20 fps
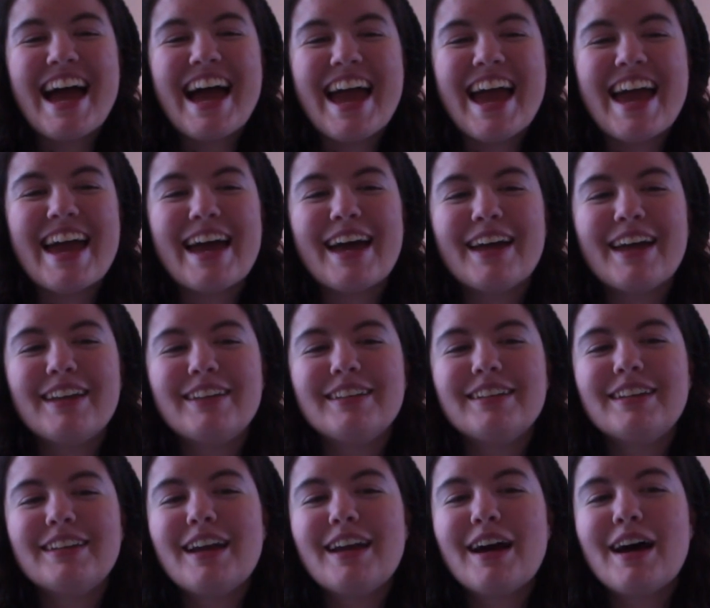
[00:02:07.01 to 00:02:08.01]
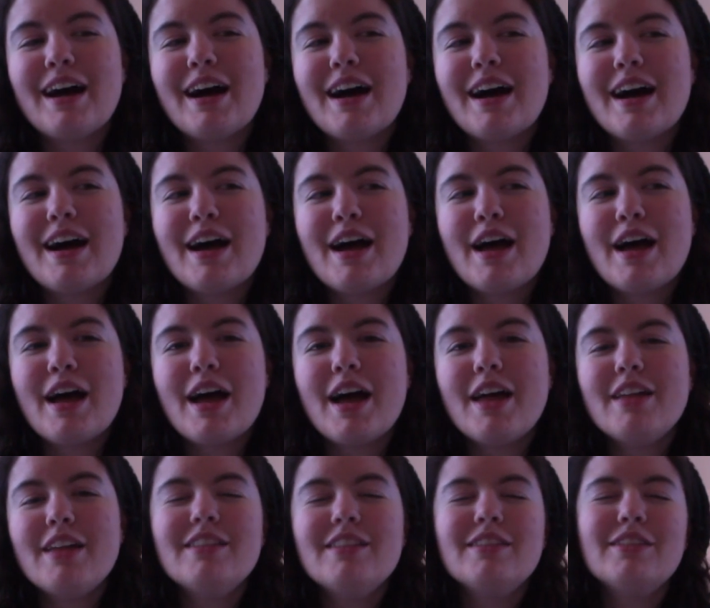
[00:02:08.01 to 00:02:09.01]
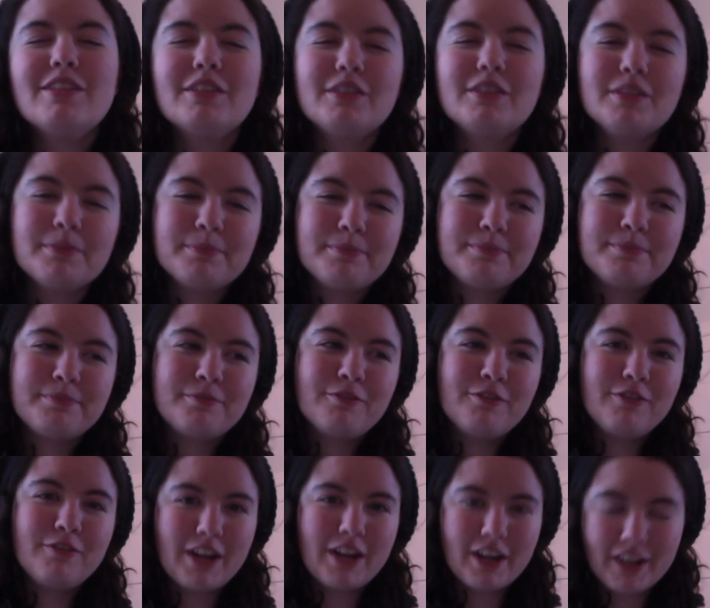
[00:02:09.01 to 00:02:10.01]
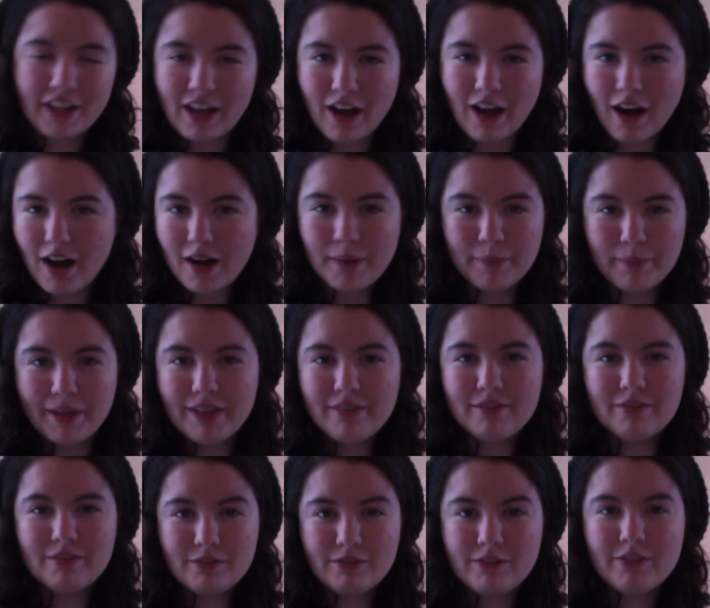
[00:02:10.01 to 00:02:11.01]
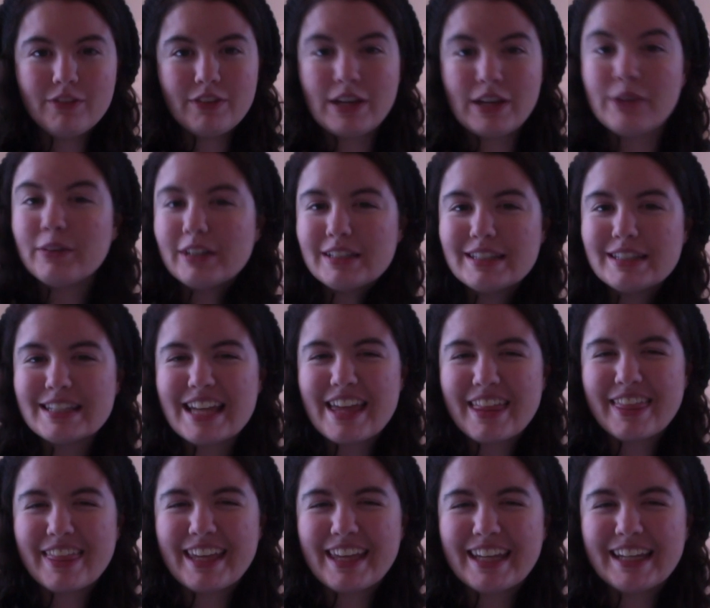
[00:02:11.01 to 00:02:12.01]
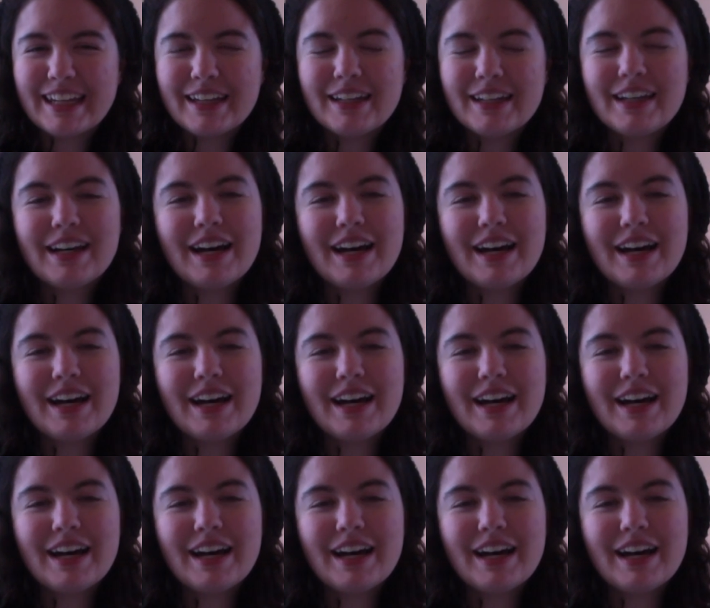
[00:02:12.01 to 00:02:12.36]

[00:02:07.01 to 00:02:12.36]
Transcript: and they're very common favorites, I think,